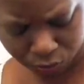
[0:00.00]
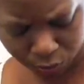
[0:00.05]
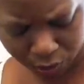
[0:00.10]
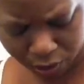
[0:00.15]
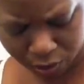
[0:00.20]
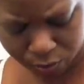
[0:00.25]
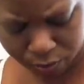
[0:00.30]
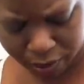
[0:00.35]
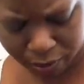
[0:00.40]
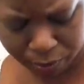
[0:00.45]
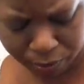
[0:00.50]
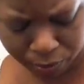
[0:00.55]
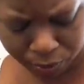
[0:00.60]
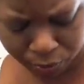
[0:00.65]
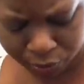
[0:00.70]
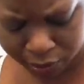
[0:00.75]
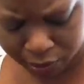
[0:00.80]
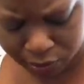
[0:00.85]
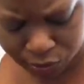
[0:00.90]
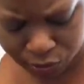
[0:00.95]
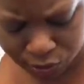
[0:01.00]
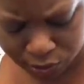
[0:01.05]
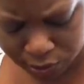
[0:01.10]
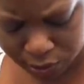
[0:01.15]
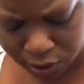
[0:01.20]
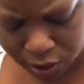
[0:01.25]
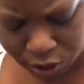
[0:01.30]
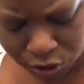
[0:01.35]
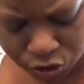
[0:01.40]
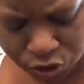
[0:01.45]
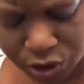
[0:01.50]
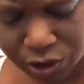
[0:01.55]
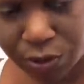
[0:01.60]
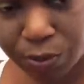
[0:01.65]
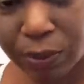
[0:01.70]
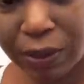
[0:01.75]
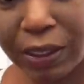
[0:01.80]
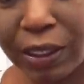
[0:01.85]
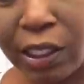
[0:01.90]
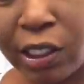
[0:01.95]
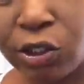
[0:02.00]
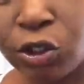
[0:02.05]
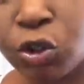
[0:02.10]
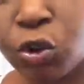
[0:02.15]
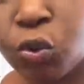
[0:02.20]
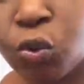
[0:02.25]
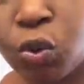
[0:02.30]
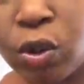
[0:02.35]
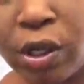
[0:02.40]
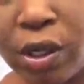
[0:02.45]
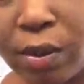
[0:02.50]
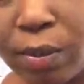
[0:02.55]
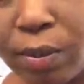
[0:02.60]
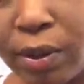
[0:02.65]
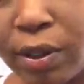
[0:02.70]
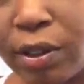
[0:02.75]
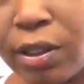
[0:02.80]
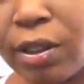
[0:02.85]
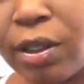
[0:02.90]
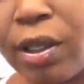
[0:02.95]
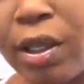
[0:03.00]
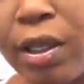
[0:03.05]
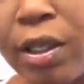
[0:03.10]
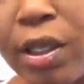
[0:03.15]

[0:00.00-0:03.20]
around my breast, just begin to rub it.